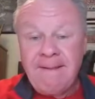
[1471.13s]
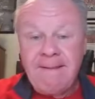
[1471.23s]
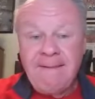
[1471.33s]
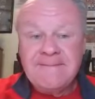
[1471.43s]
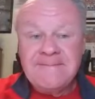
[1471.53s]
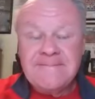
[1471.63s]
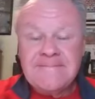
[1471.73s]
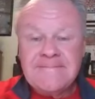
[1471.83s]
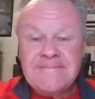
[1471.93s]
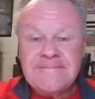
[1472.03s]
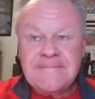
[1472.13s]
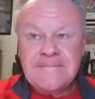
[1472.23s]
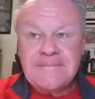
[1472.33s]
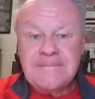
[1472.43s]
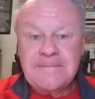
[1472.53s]

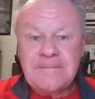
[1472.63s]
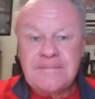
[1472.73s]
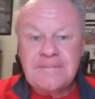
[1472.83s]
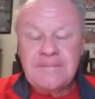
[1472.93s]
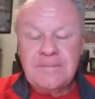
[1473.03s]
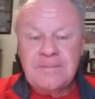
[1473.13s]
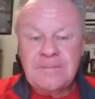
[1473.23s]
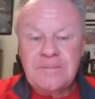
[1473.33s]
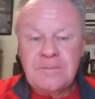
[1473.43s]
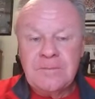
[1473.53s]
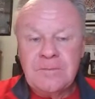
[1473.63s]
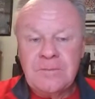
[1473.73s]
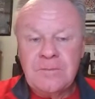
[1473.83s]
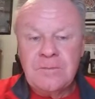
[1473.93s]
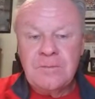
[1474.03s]

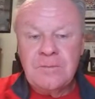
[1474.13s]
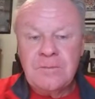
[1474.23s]
(silent)